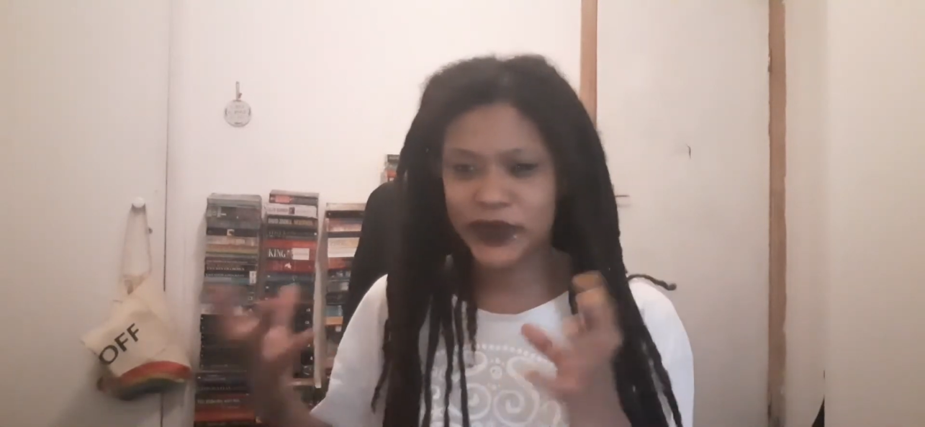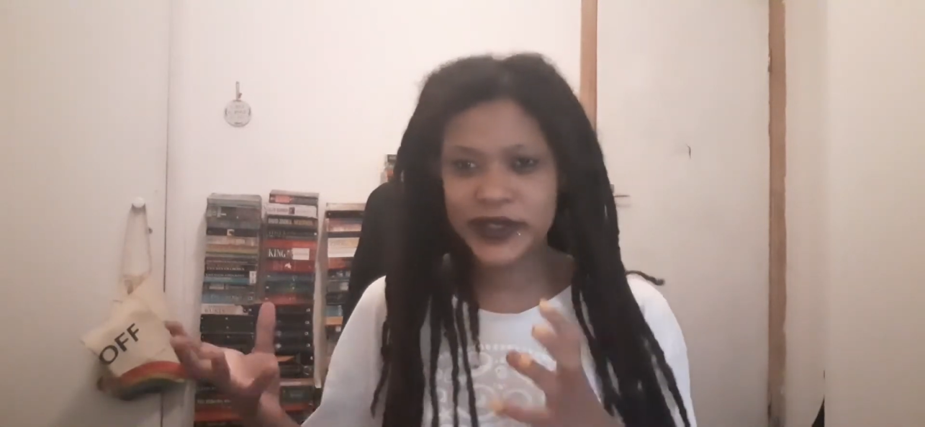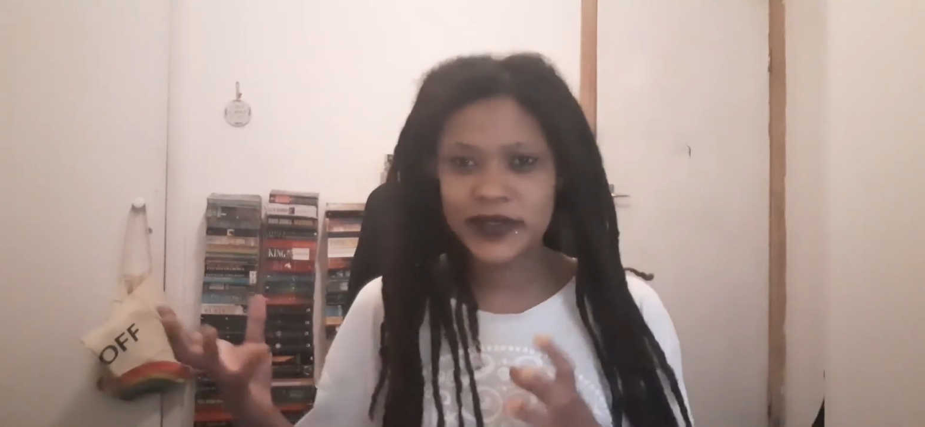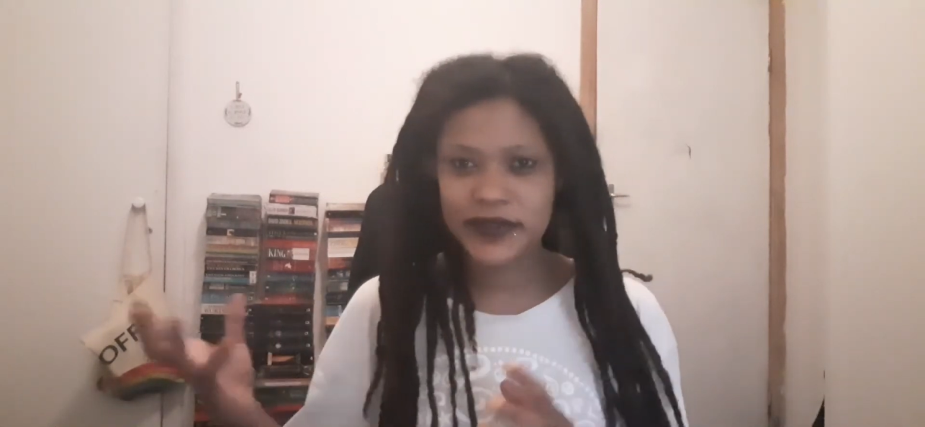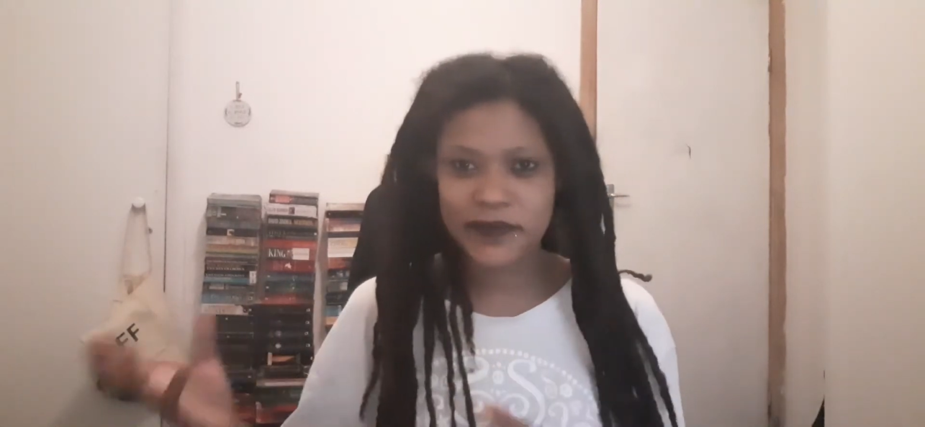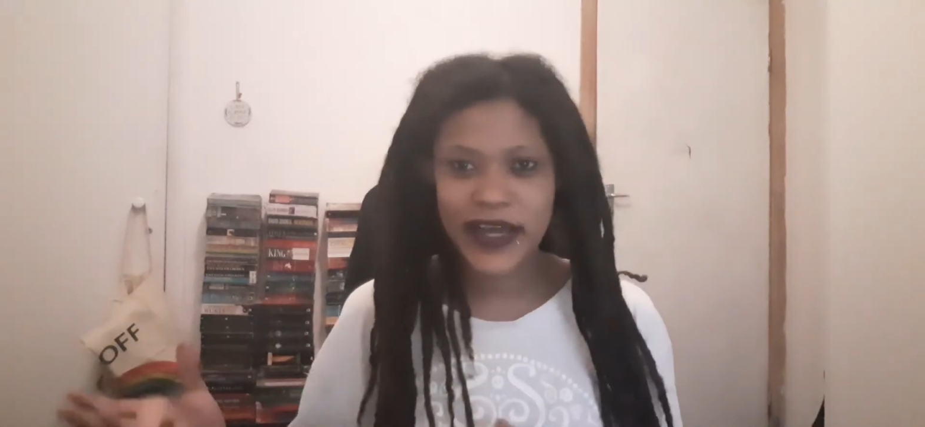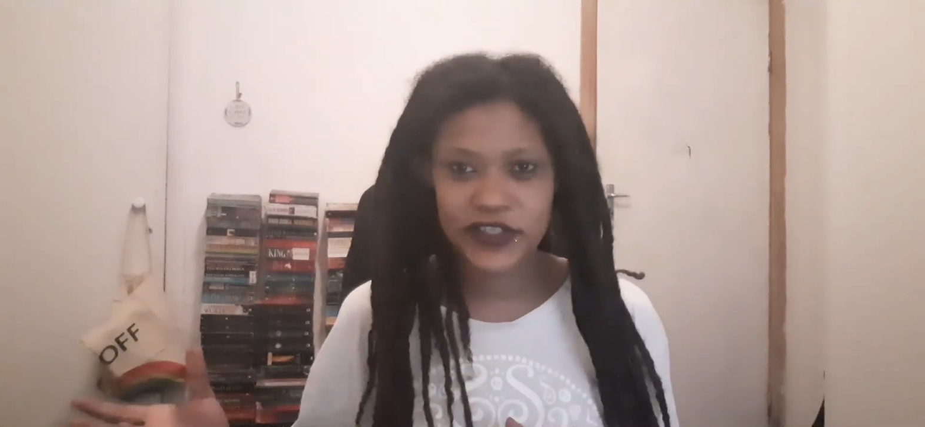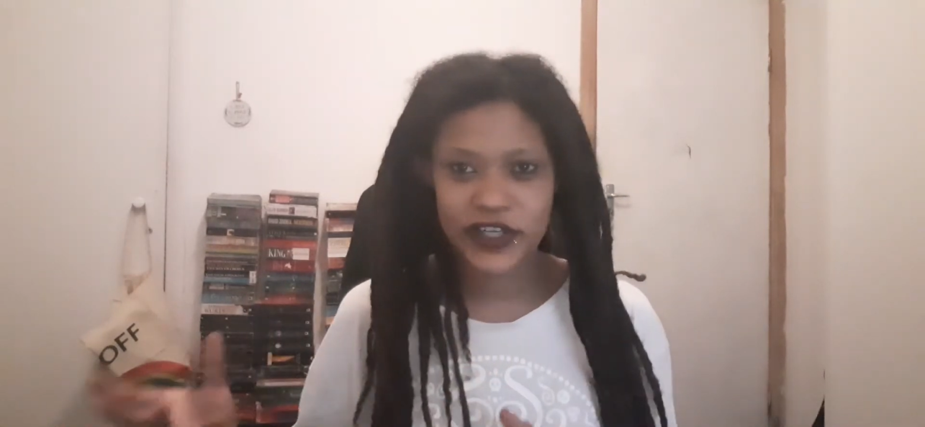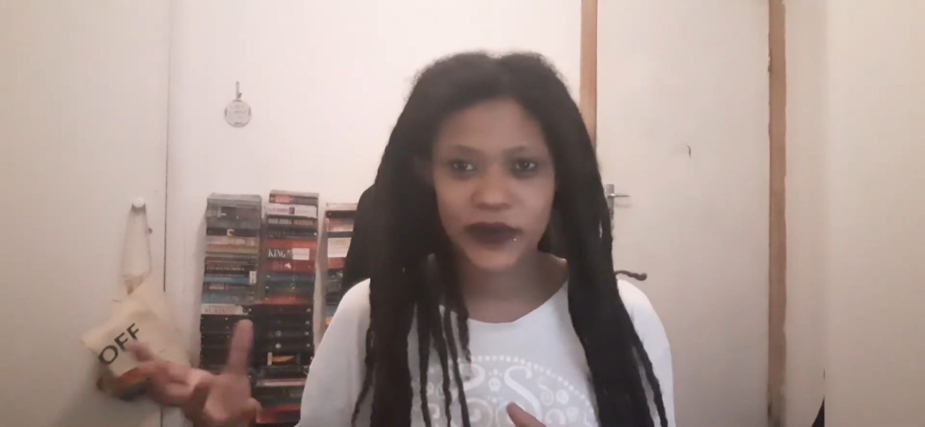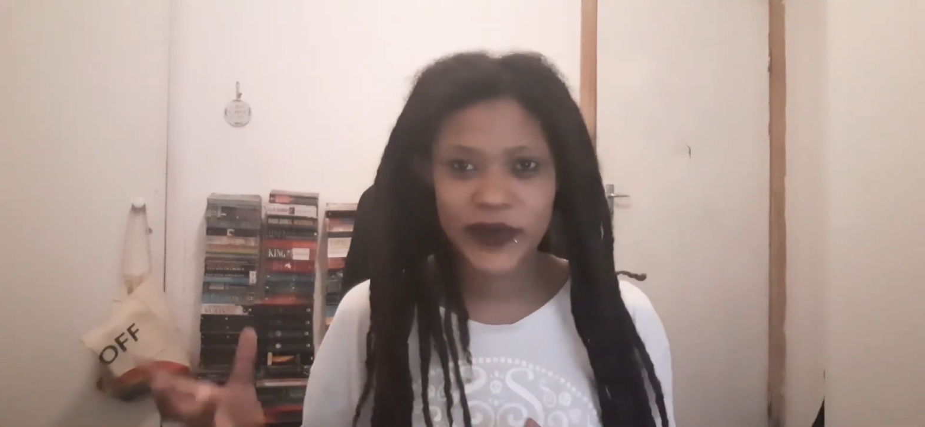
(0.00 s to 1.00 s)
wield
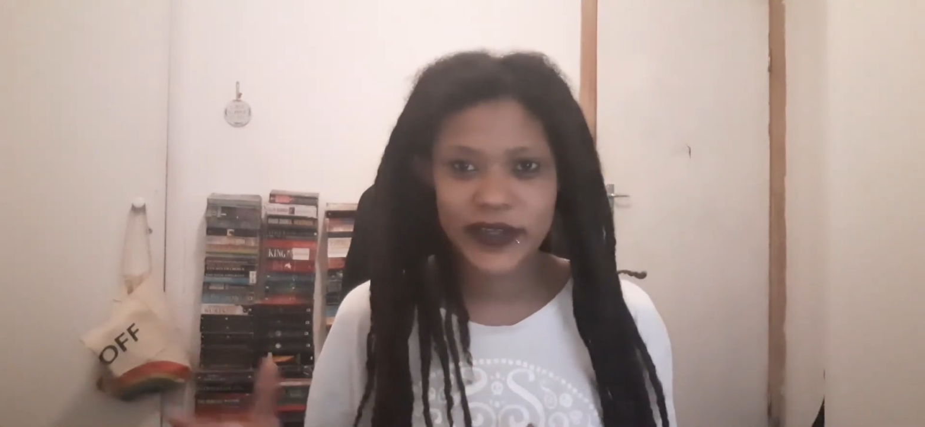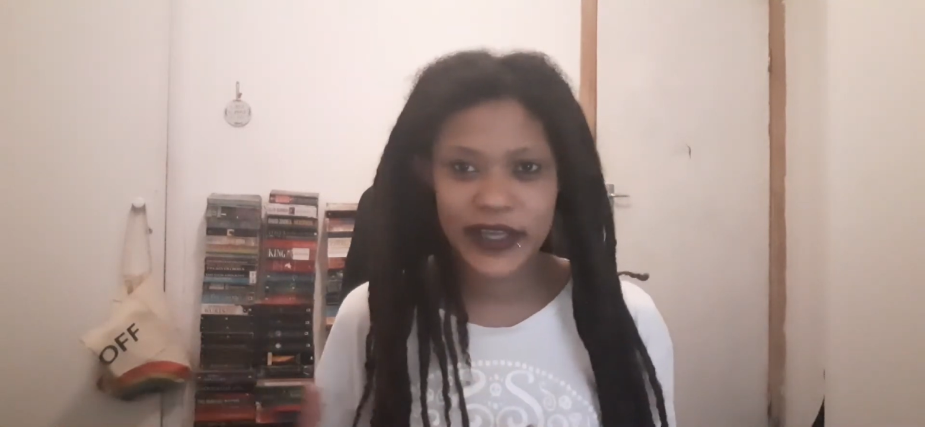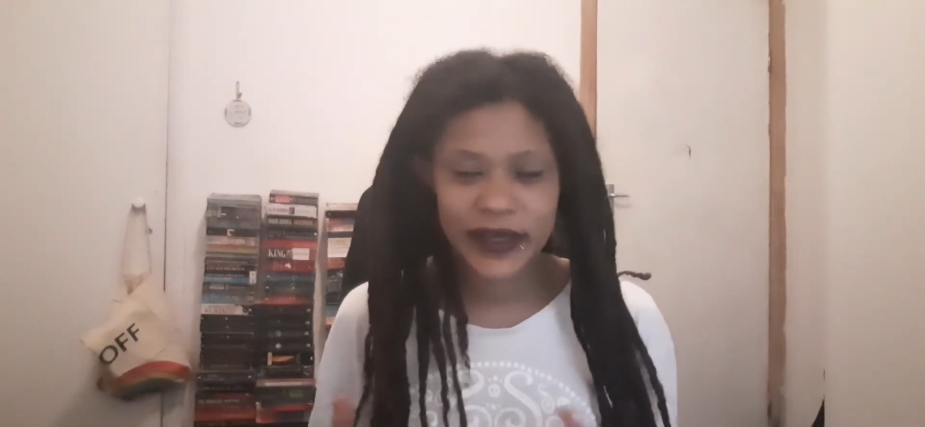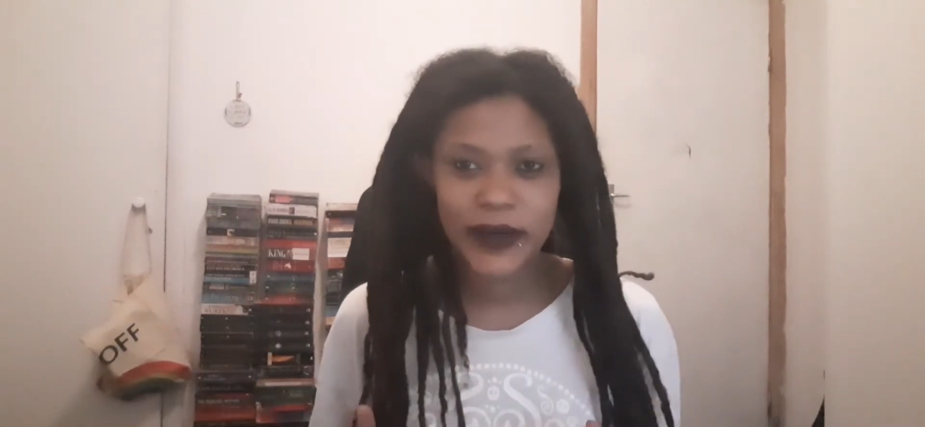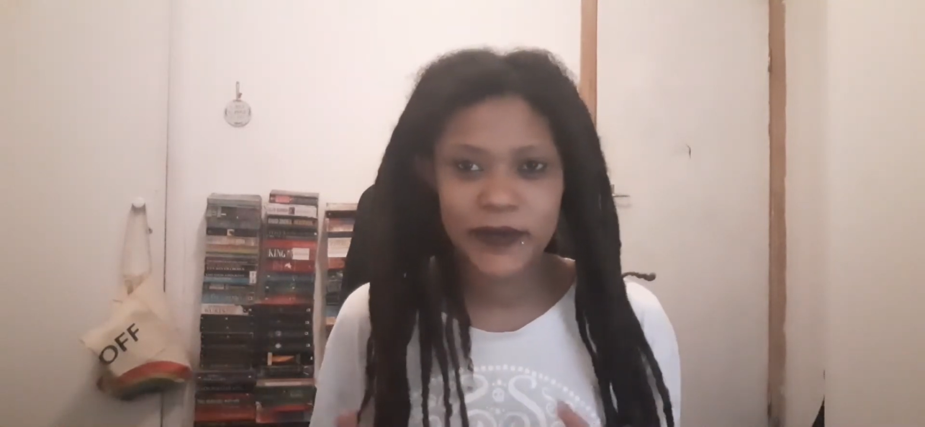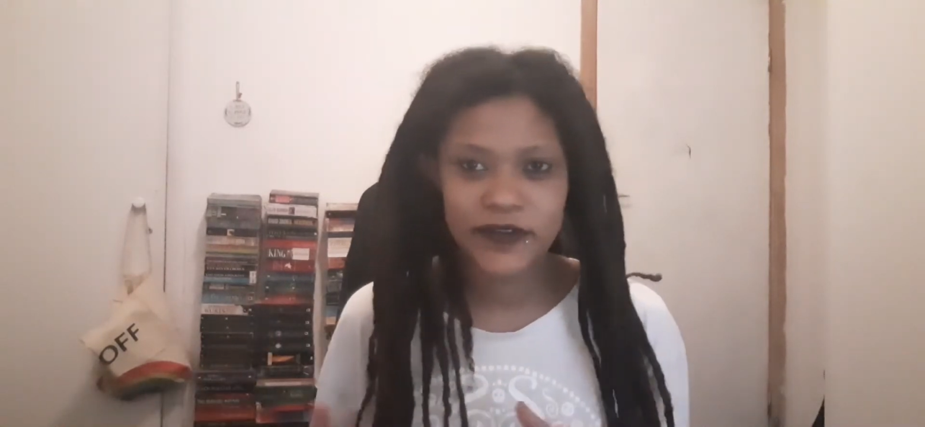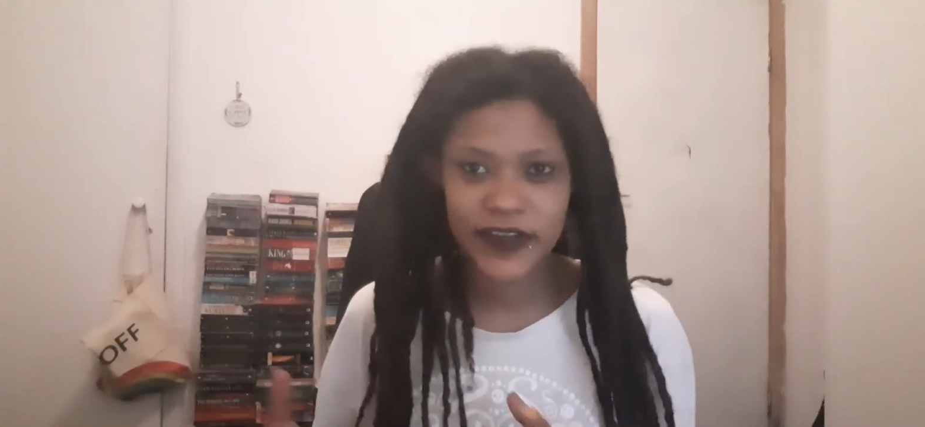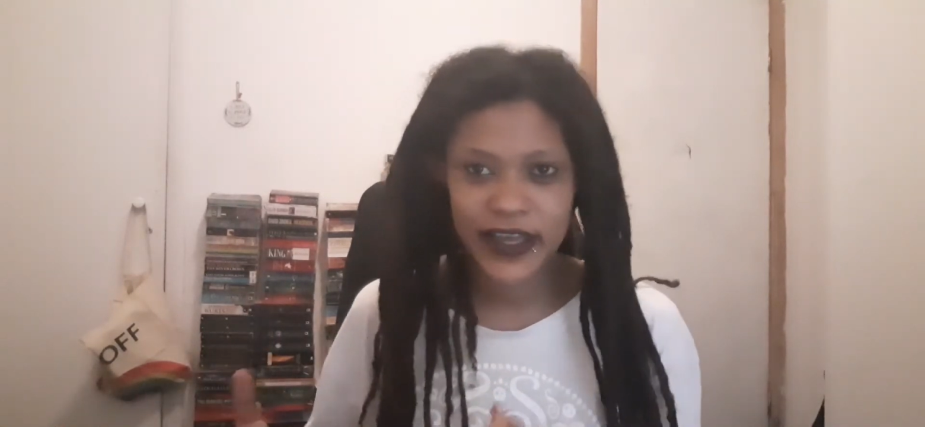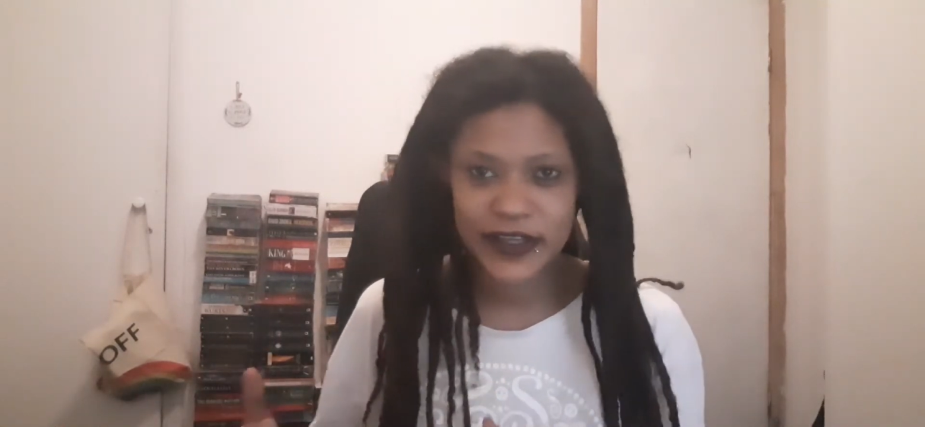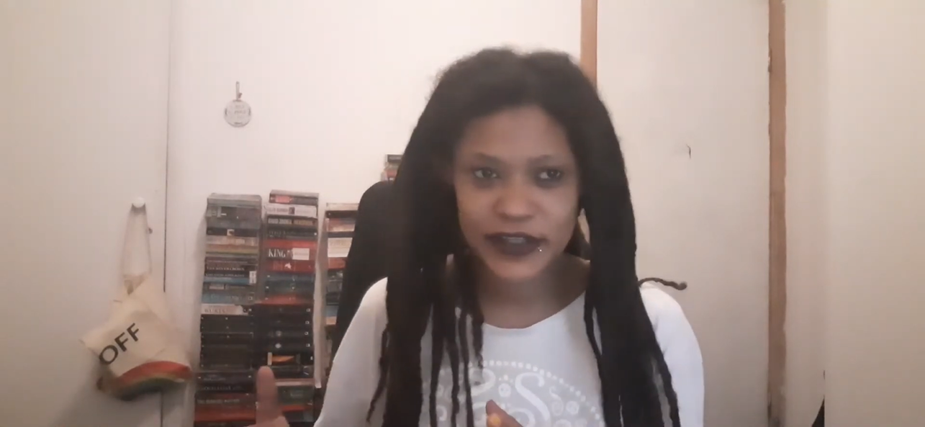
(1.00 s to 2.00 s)
magic when they come of
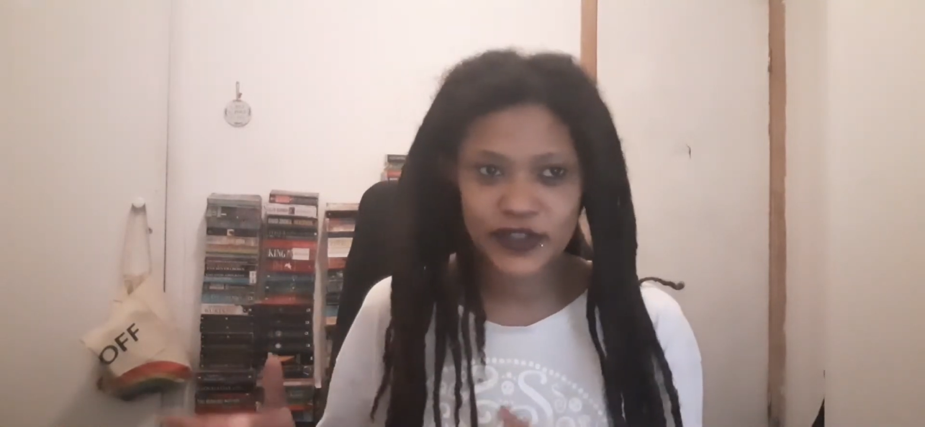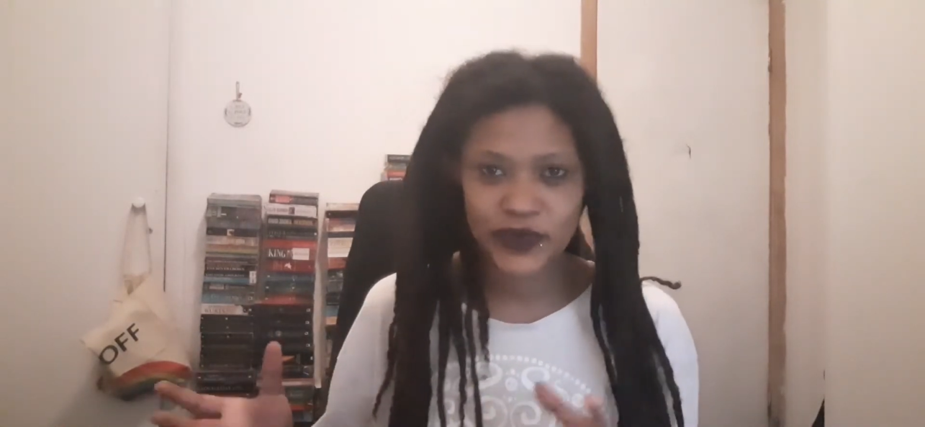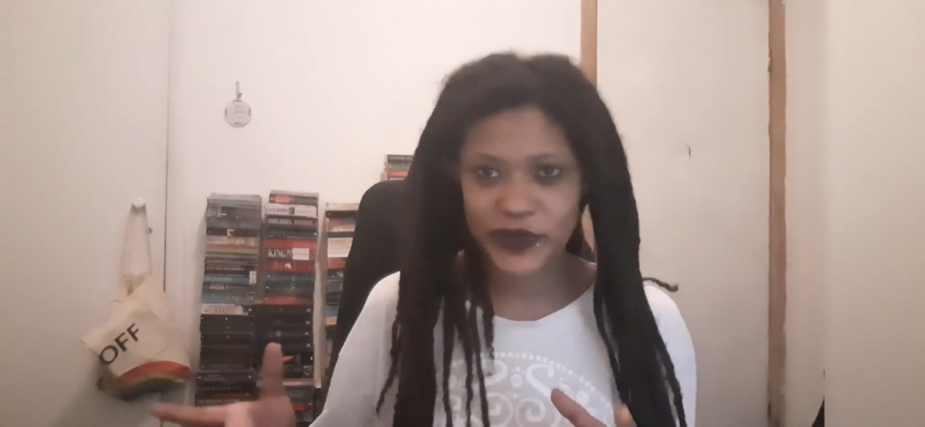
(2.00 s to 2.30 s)
age,